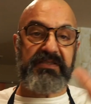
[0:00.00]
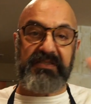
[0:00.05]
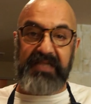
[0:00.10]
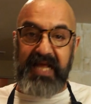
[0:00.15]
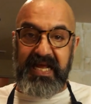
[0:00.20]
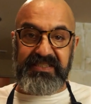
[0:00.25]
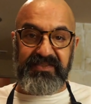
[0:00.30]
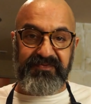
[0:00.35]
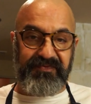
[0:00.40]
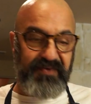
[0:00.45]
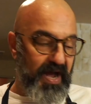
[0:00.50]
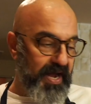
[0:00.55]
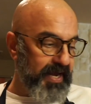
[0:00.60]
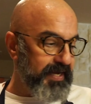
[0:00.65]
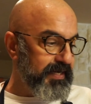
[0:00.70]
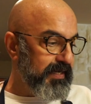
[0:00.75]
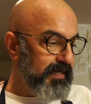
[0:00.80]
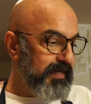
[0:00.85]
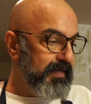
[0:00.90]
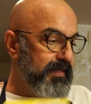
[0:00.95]
that's
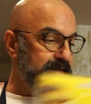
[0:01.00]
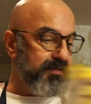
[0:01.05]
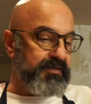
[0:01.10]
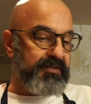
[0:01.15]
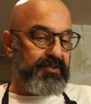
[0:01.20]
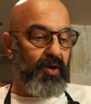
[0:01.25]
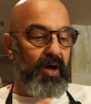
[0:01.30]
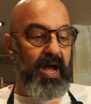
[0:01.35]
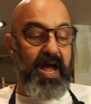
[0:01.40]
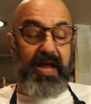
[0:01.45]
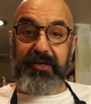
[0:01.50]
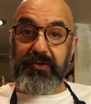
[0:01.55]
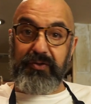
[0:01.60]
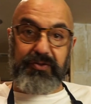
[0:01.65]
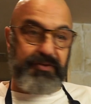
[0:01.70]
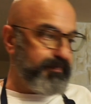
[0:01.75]
fine. So I use